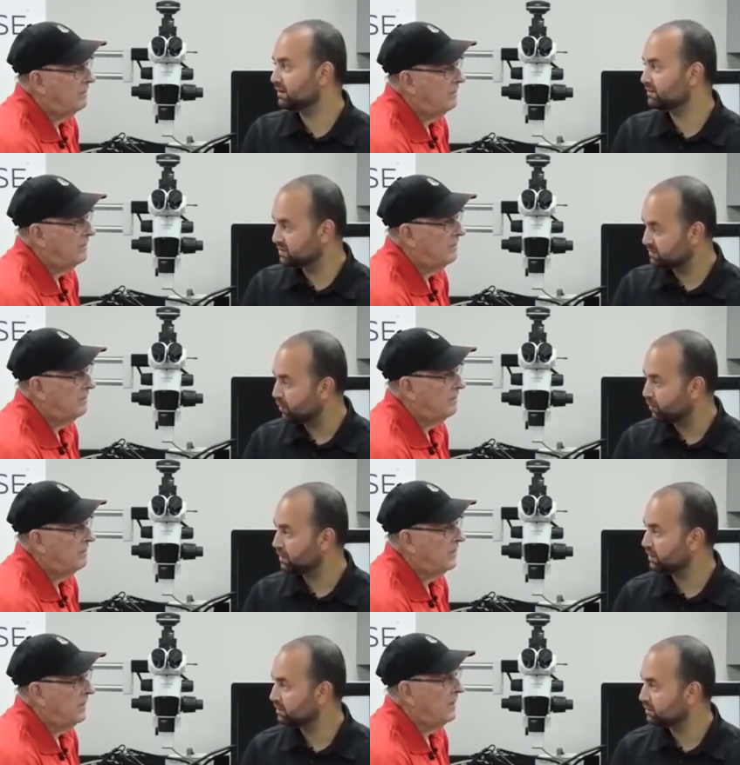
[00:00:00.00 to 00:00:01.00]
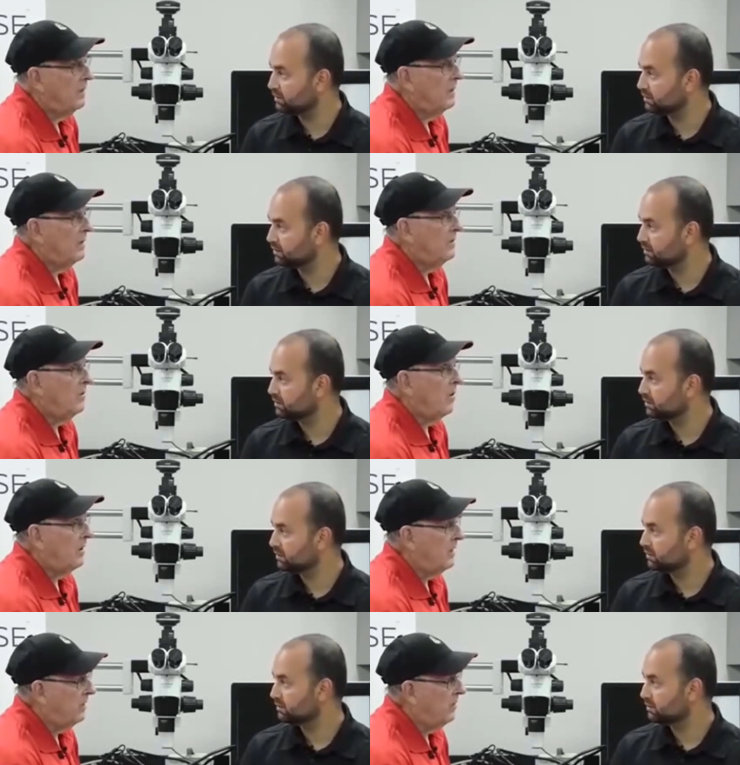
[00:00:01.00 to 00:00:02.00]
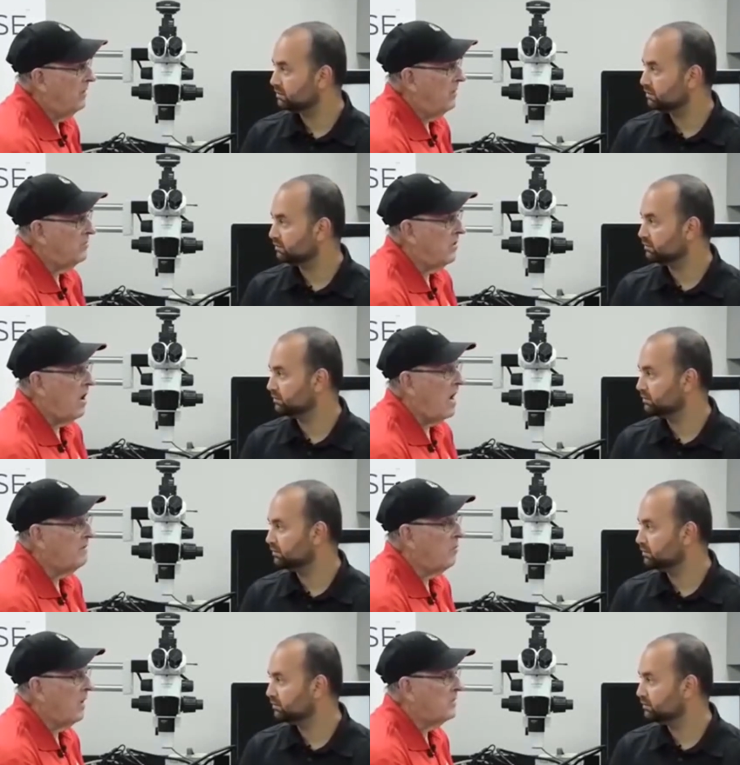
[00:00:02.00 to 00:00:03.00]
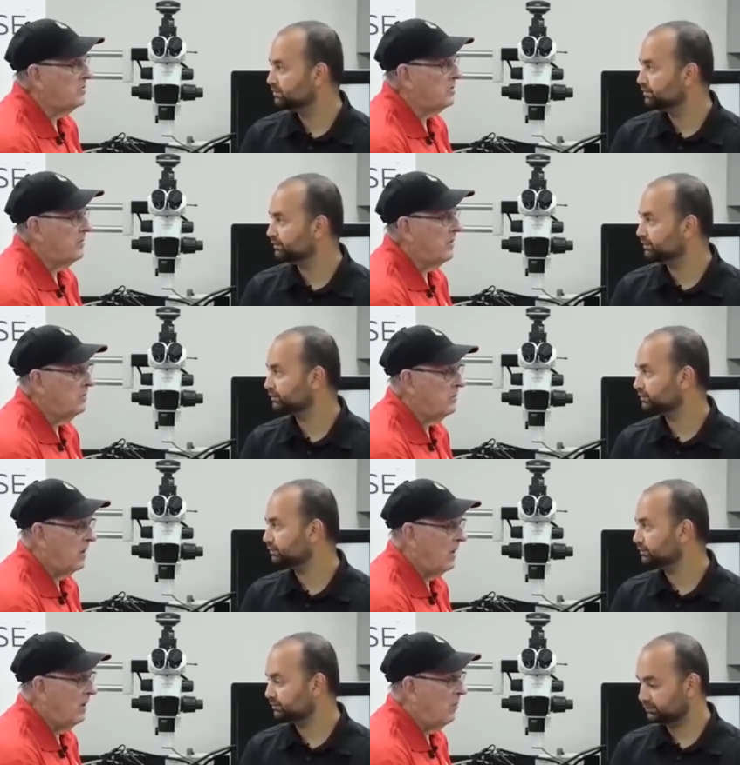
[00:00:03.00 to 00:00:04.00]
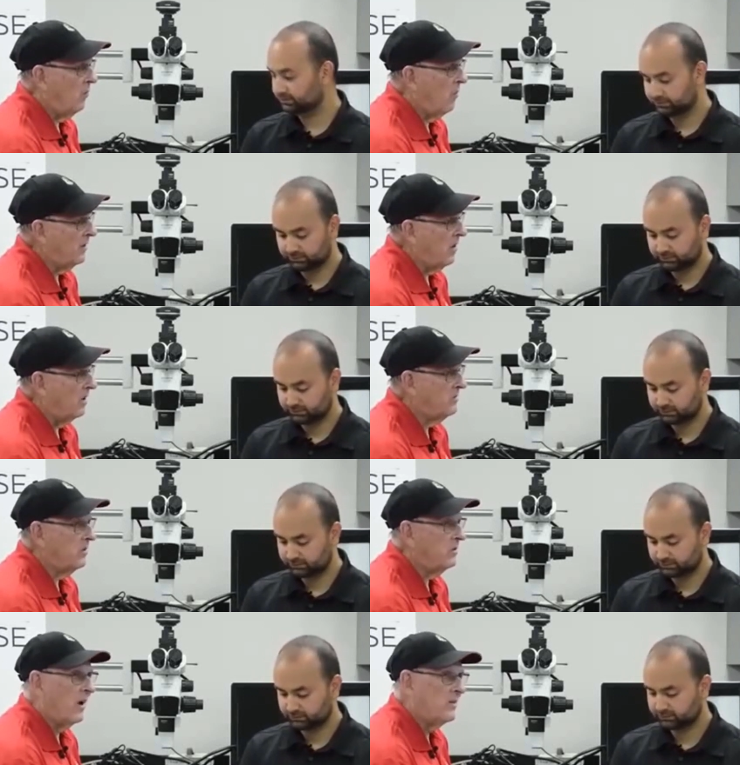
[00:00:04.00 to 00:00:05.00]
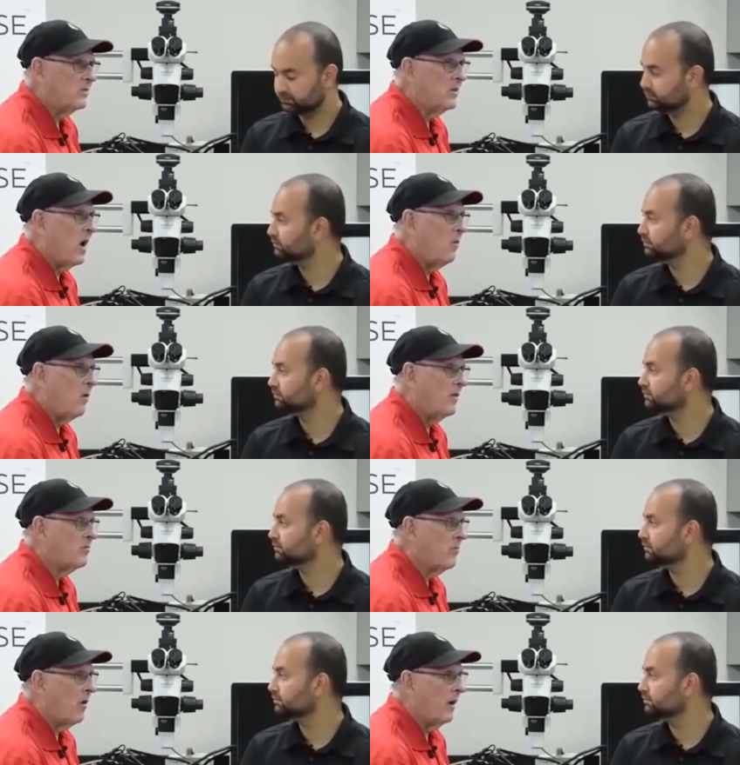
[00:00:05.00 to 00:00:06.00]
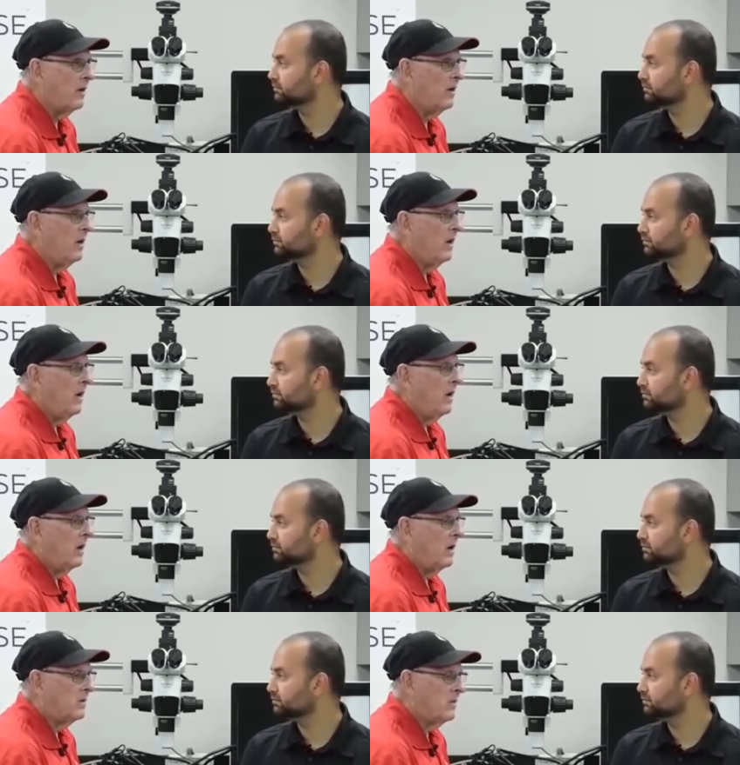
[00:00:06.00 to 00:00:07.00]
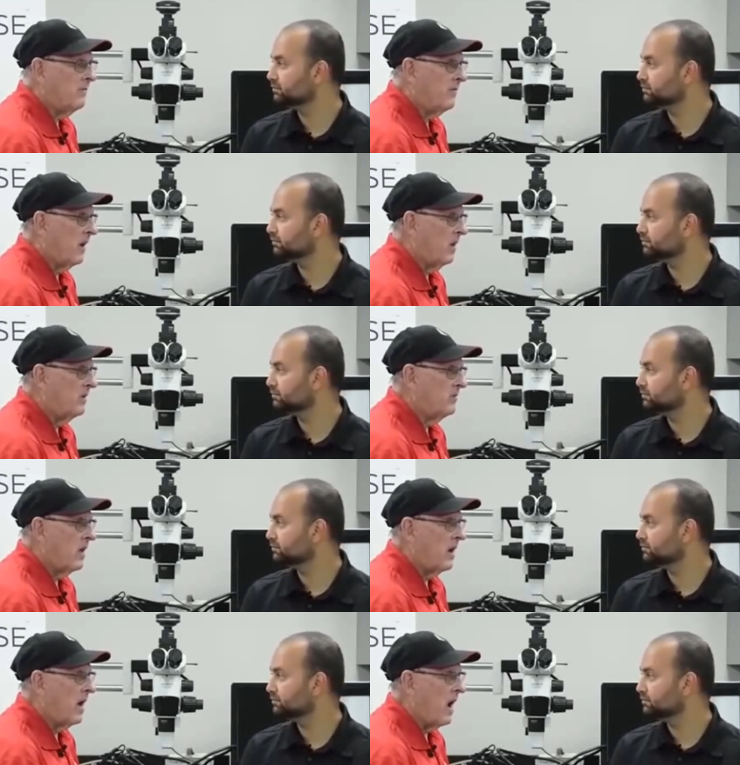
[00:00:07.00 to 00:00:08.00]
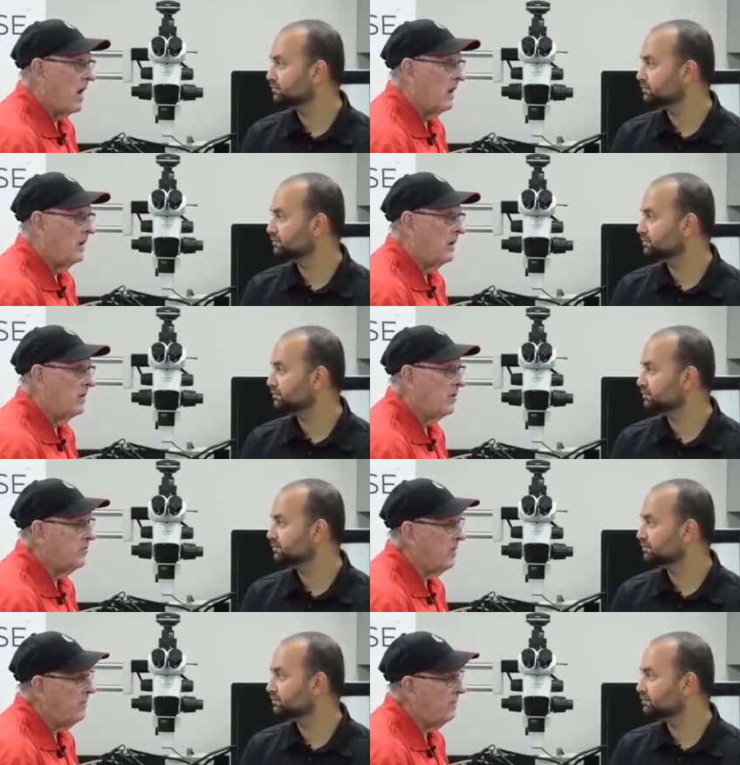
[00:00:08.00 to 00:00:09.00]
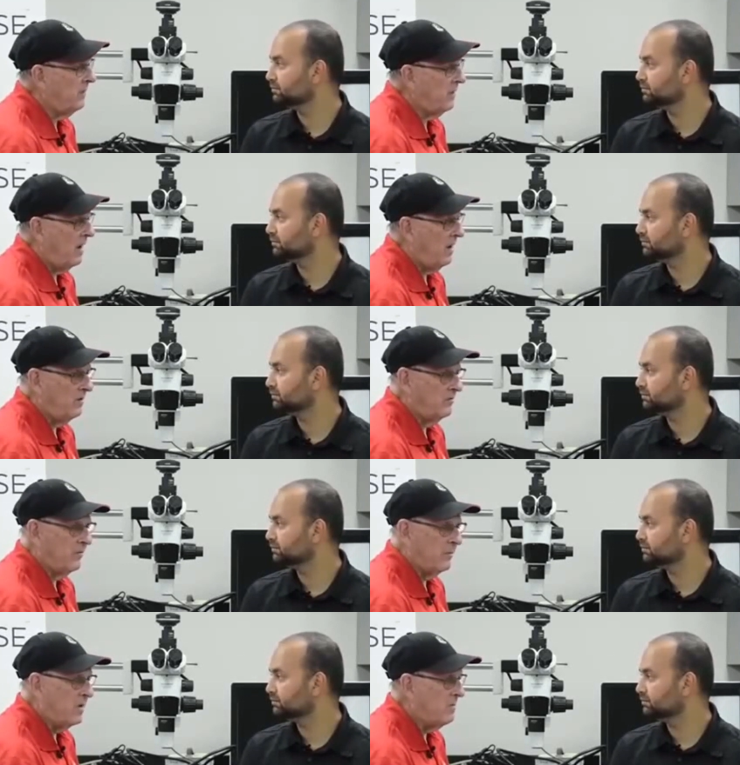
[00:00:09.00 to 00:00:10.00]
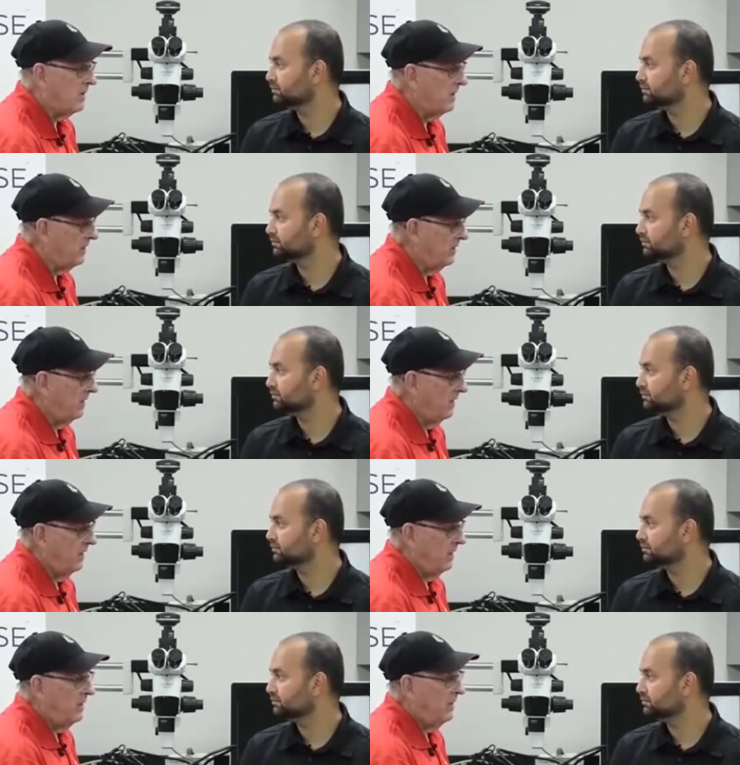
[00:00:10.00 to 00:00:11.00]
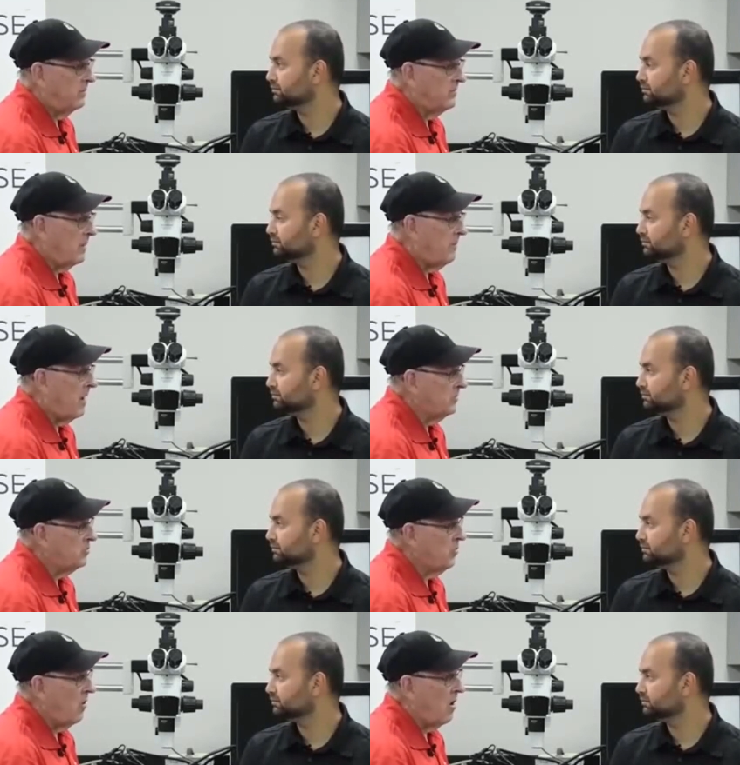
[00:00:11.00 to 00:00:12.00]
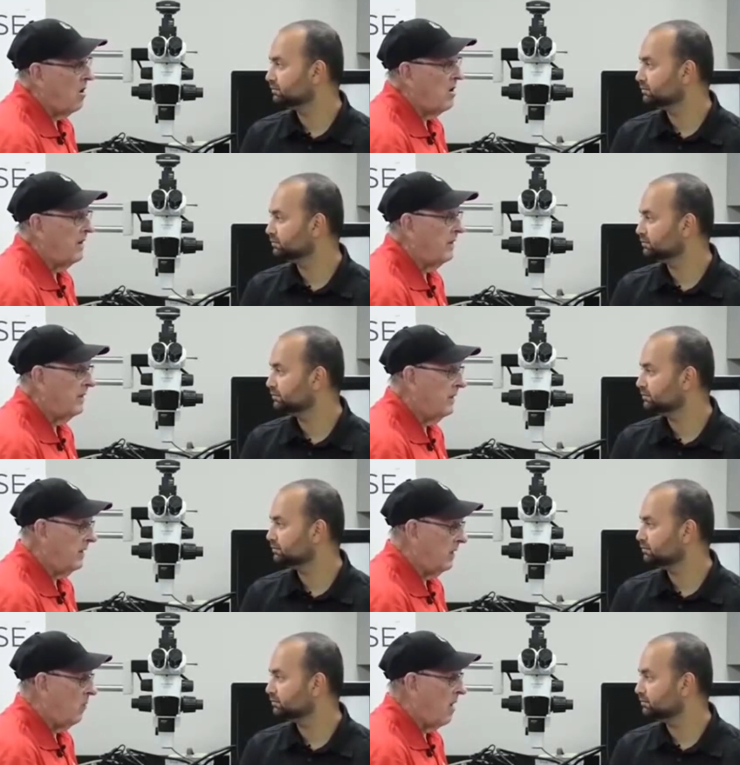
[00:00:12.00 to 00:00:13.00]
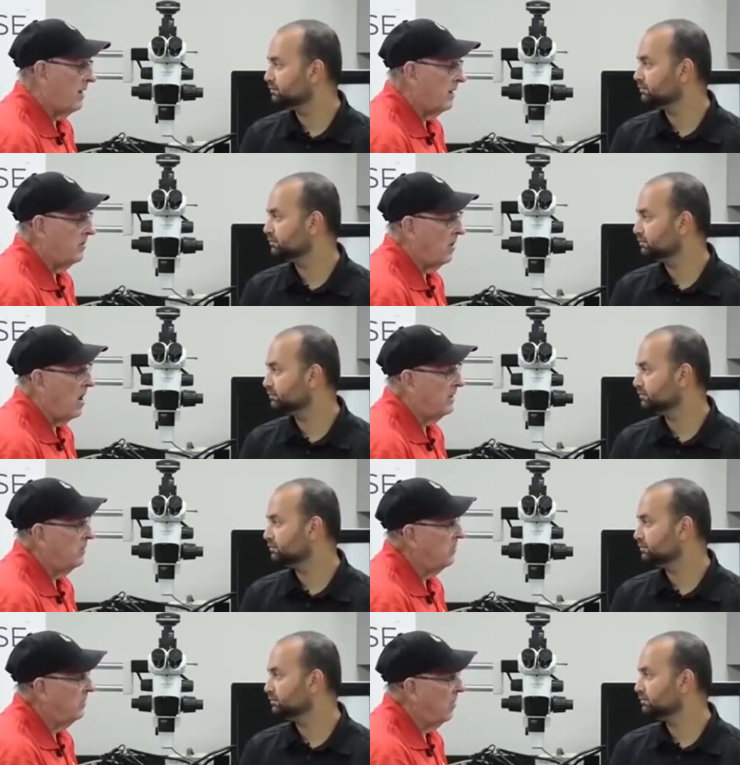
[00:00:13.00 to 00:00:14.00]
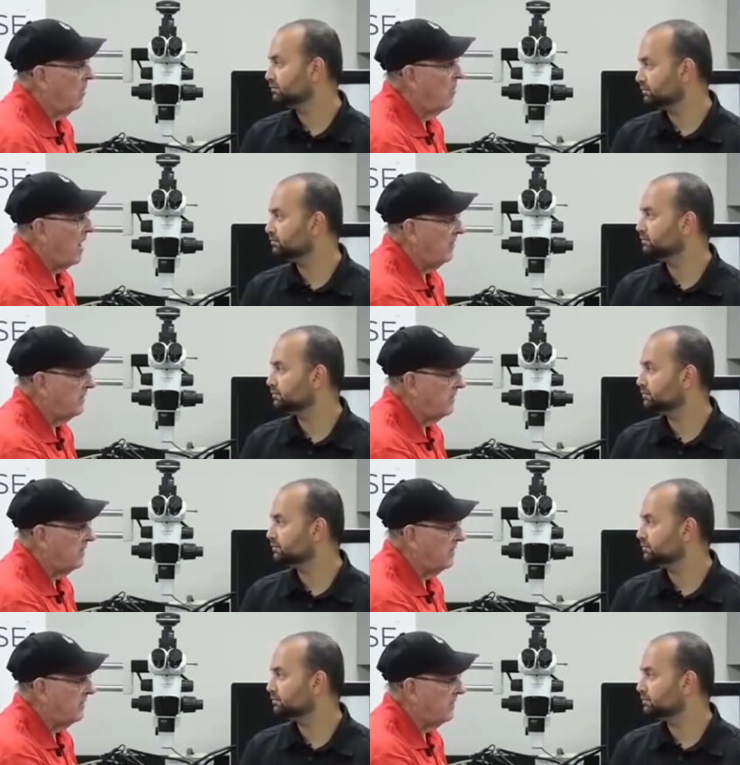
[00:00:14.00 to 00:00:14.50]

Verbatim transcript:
Speaker 1: of smoke?
Speaker 2: No, you know, and there's a lot of questions about uh, what dogs can do. I just got one this morning. Uh, some fellow lives on an island, and there's some kind of amoeba that comes up on shore, and he wanted a dog that would go around